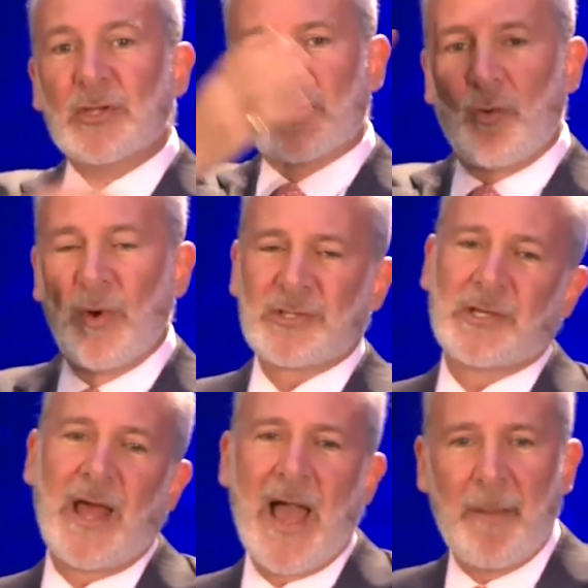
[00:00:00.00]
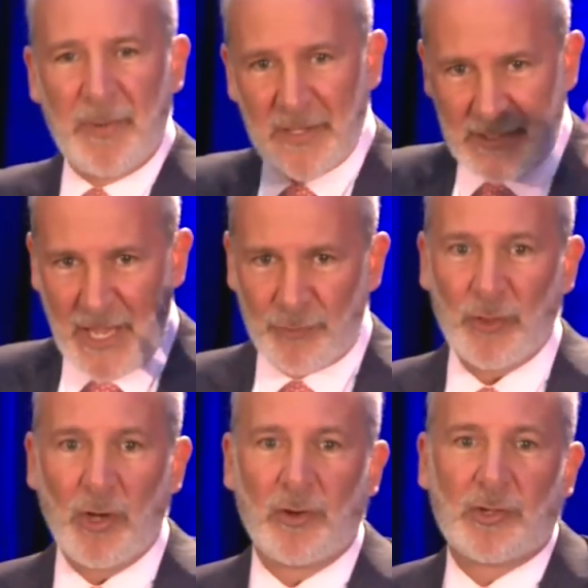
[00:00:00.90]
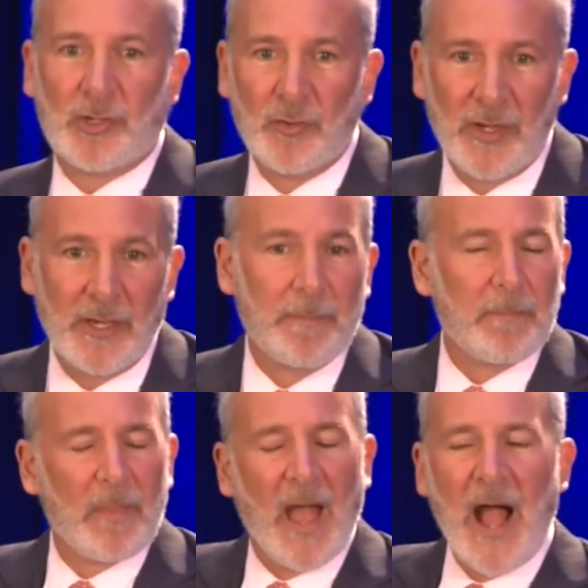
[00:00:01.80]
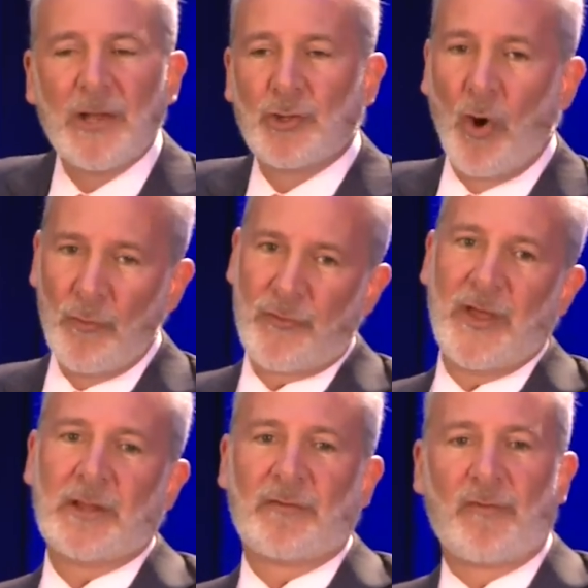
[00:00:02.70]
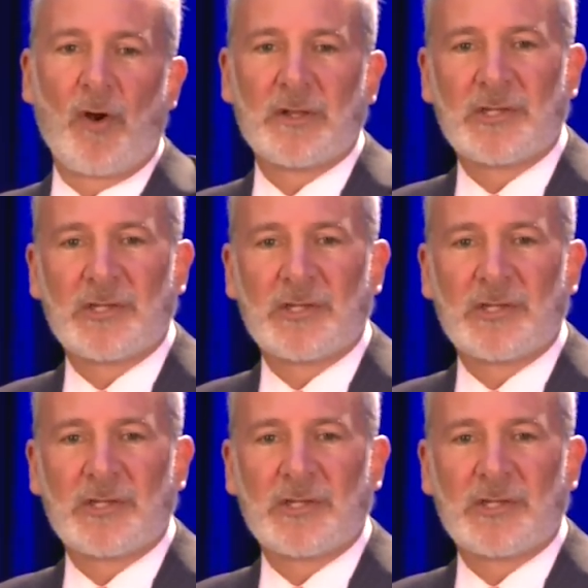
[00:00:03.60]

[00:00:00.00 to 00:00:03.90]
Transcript: So what's going to happen is as we go to QE, I don't think the foreign